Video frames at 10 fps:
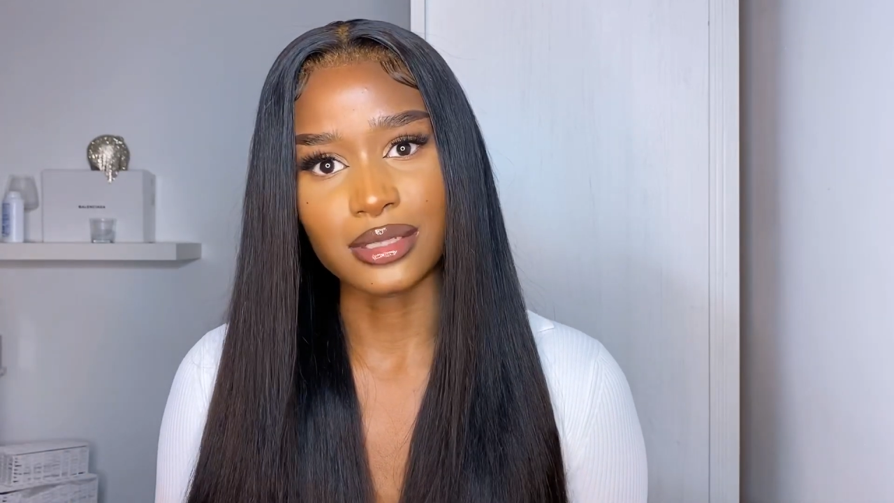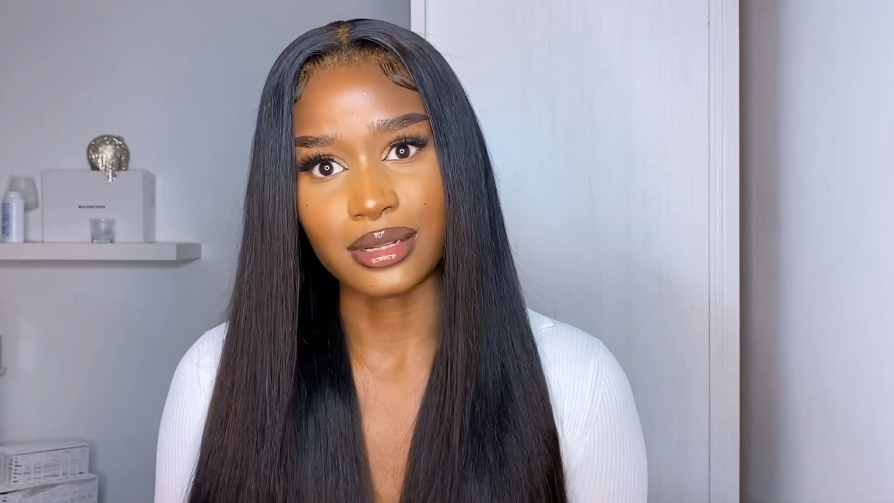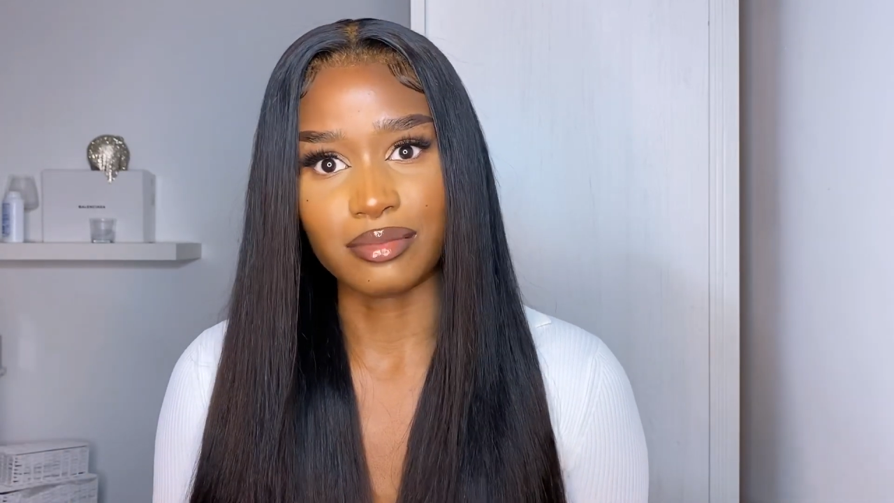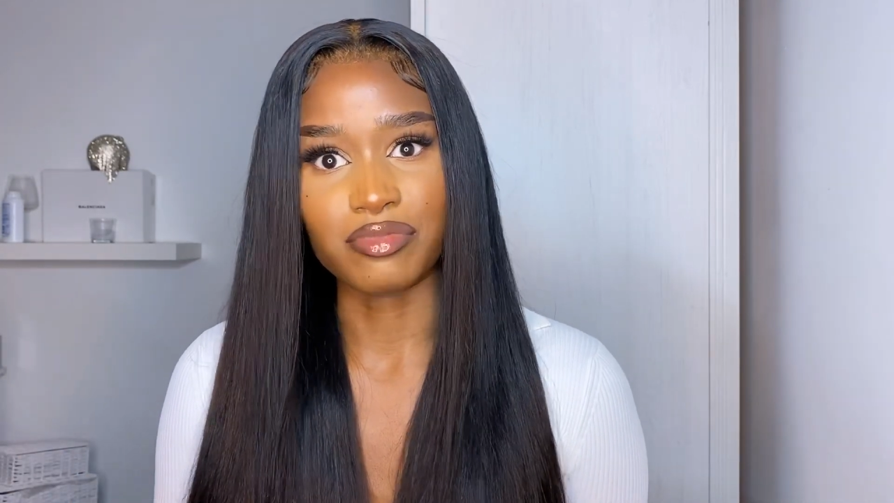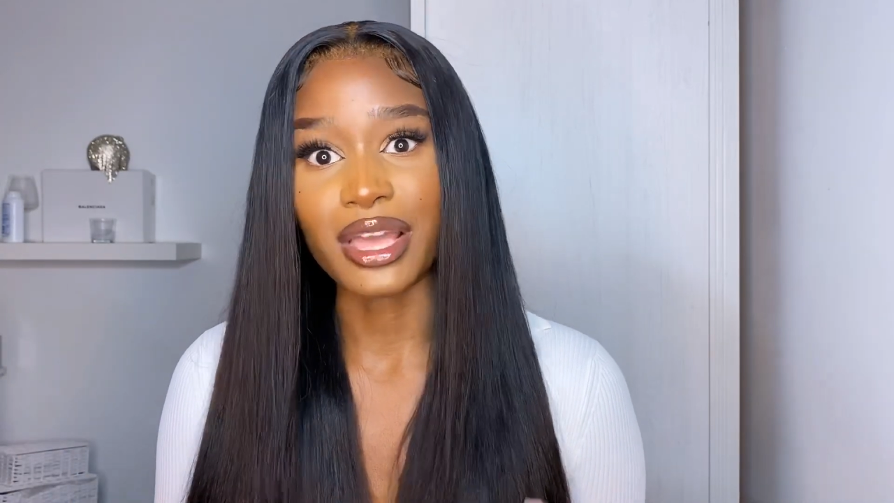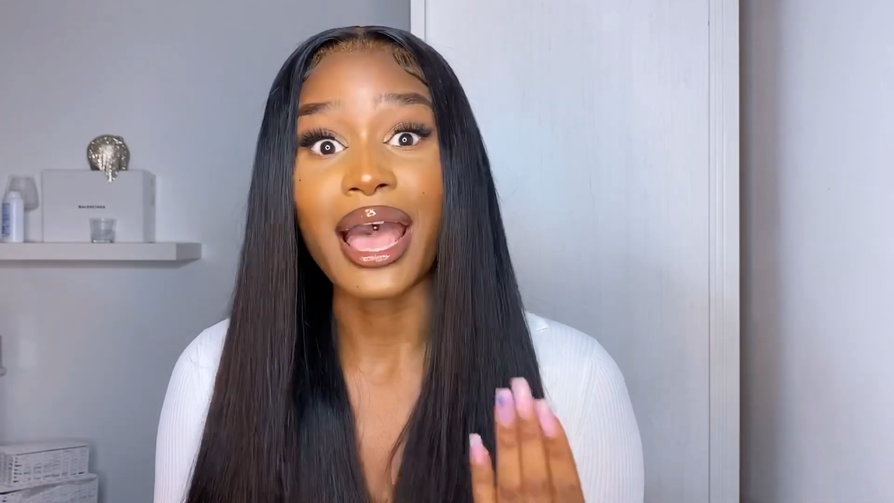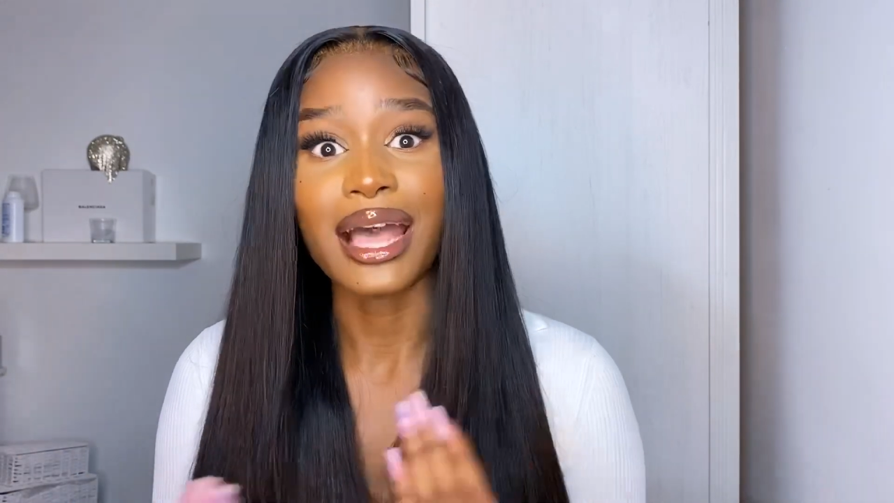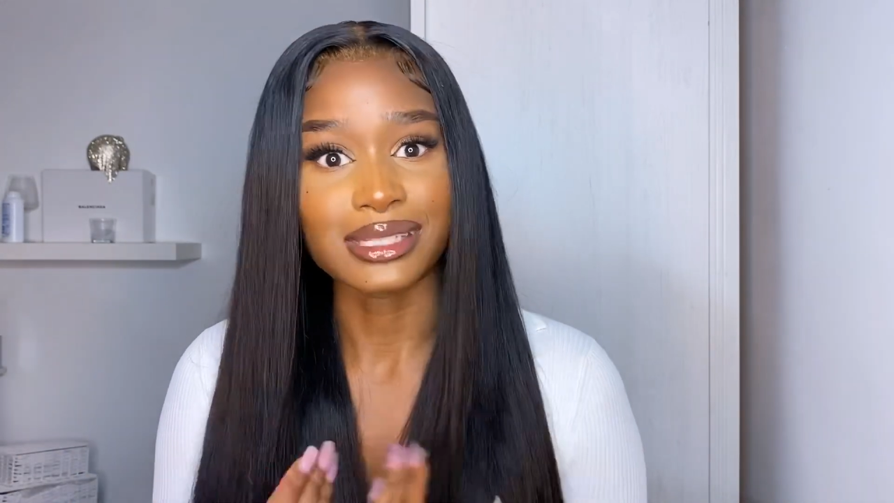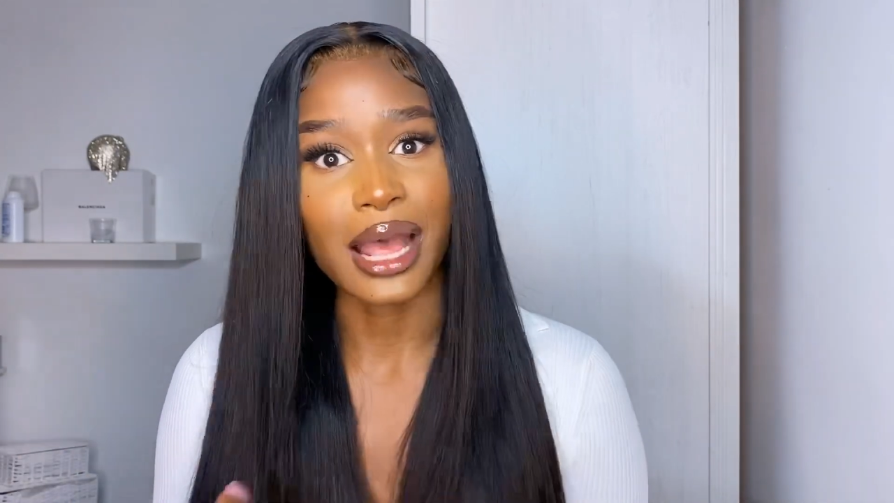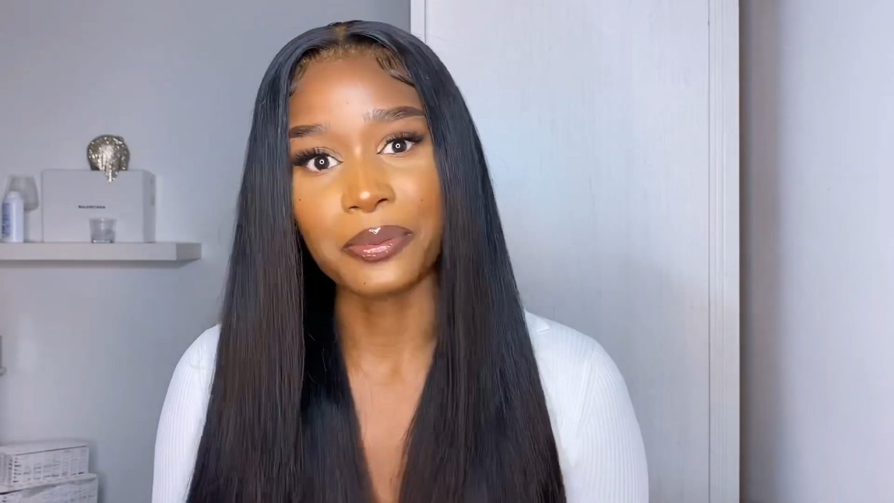And that
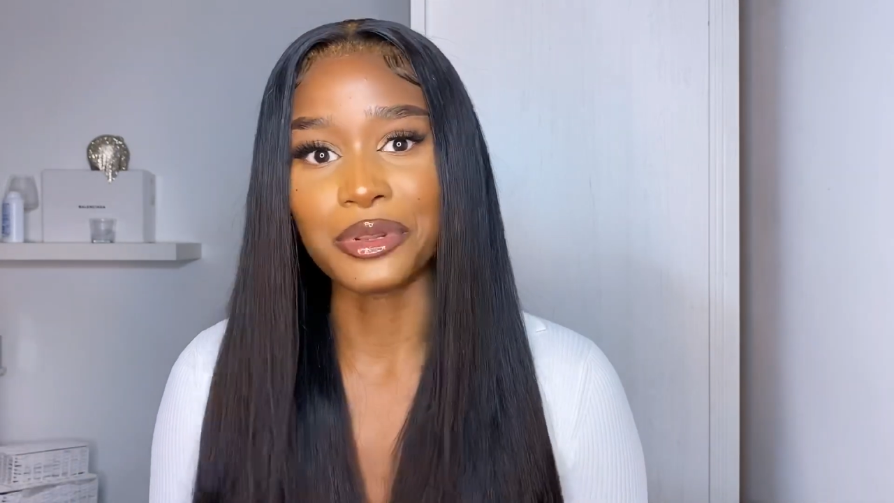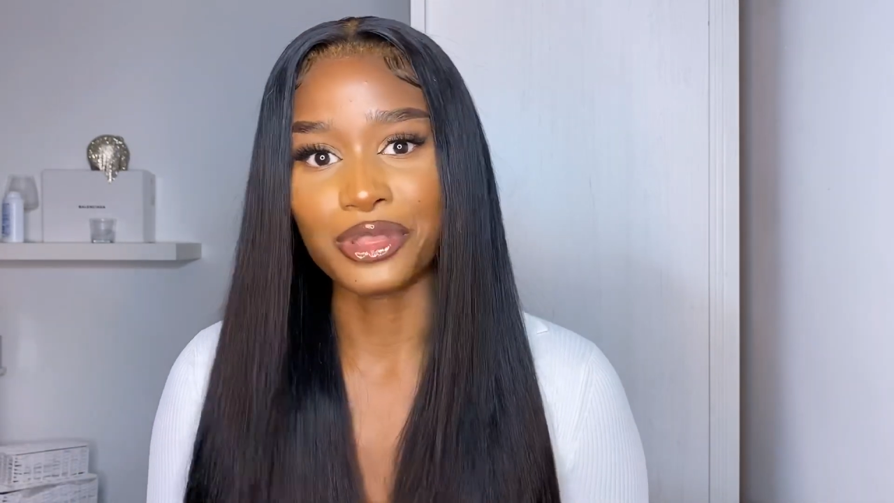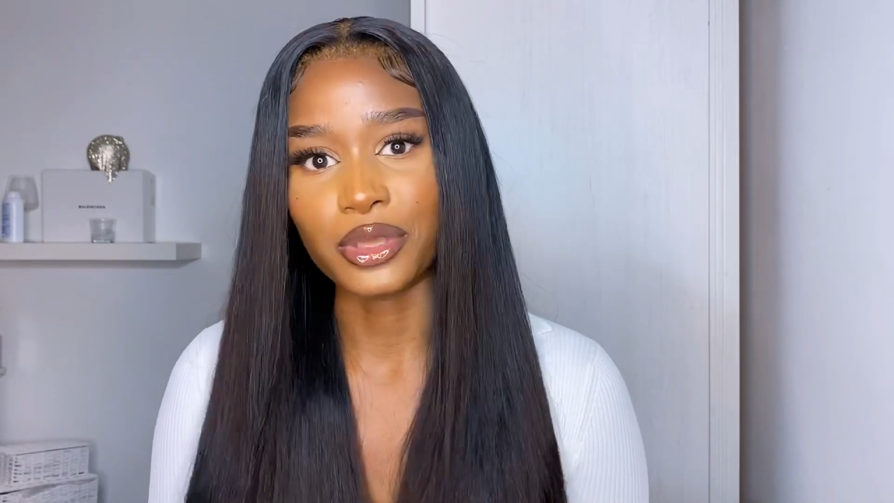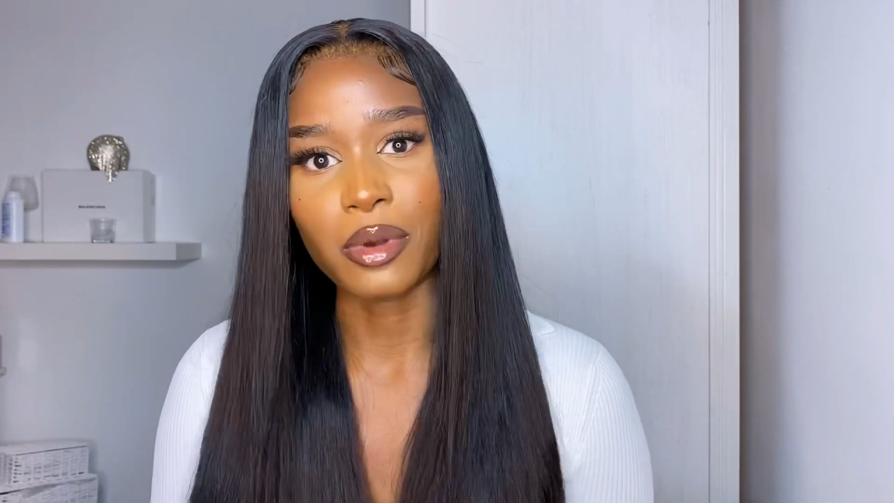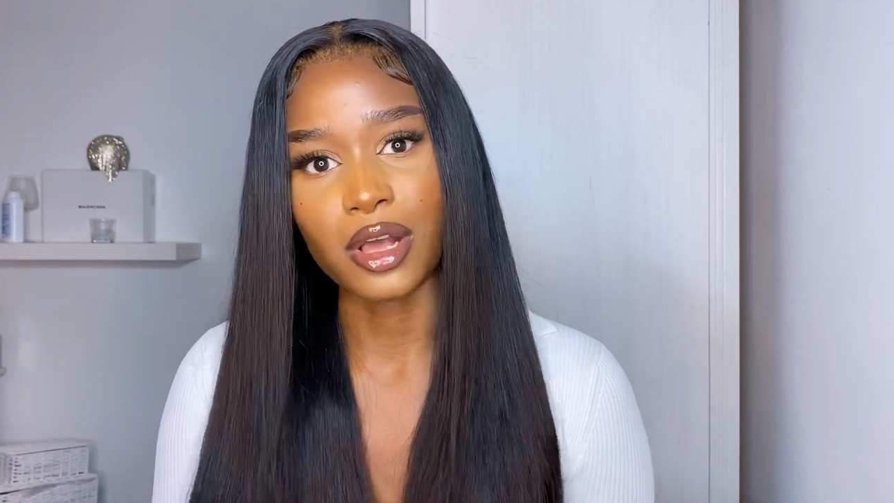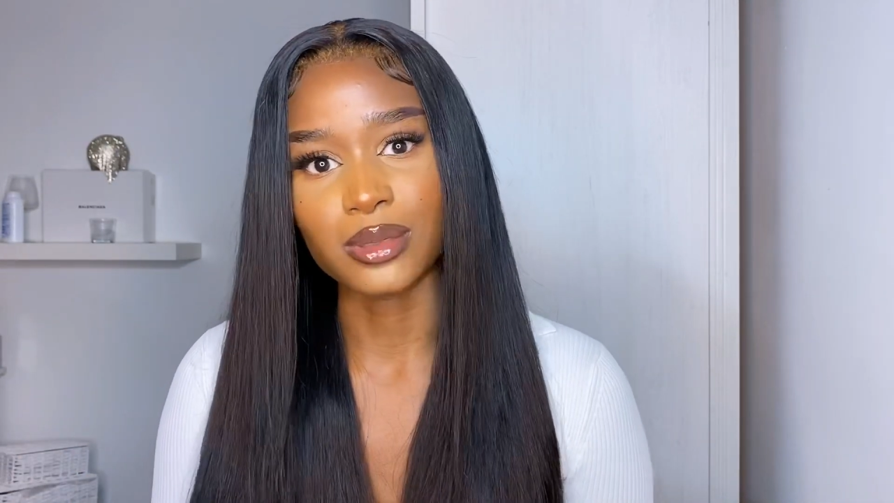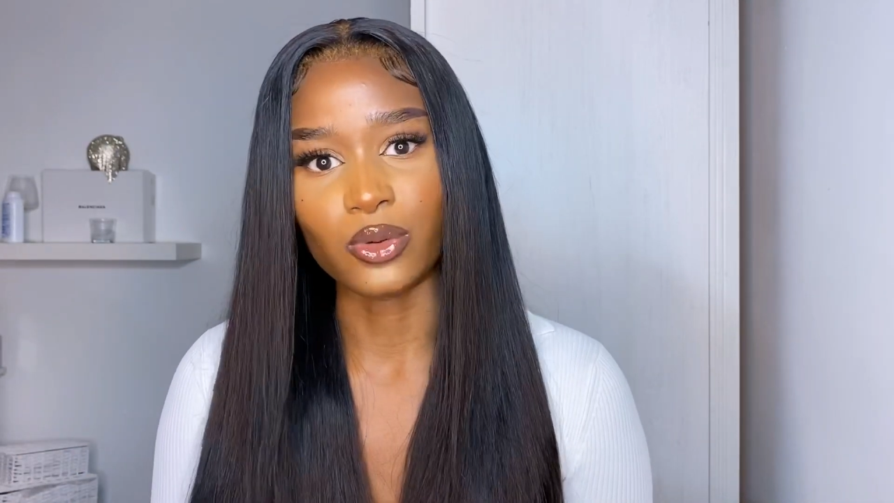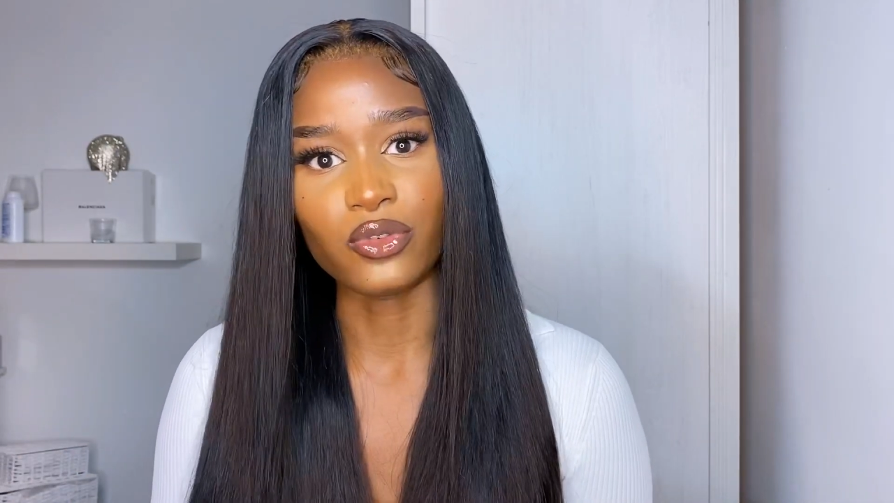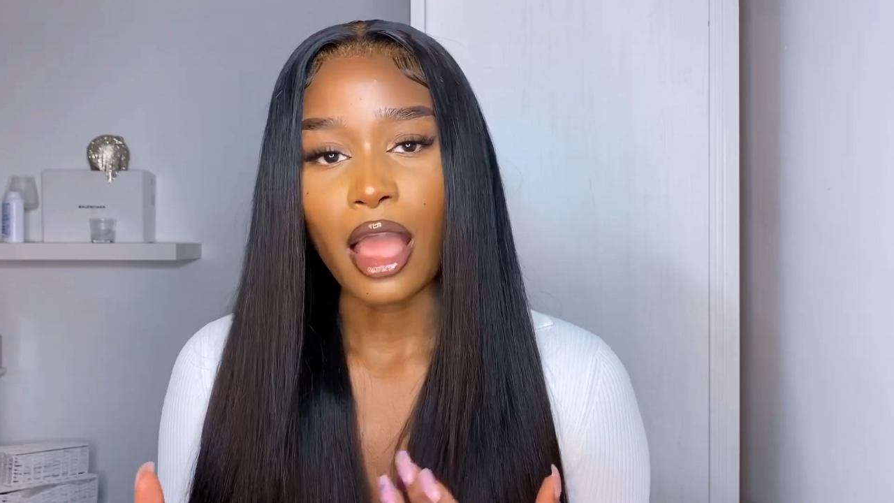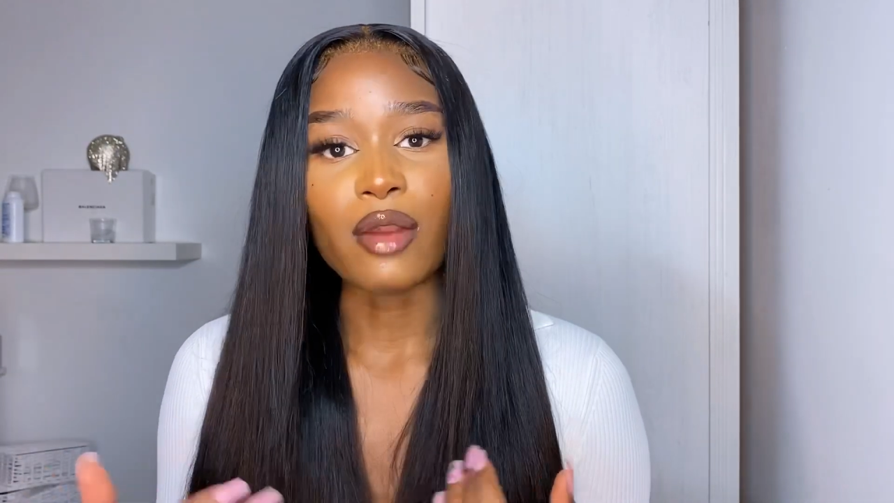has happened in the past before.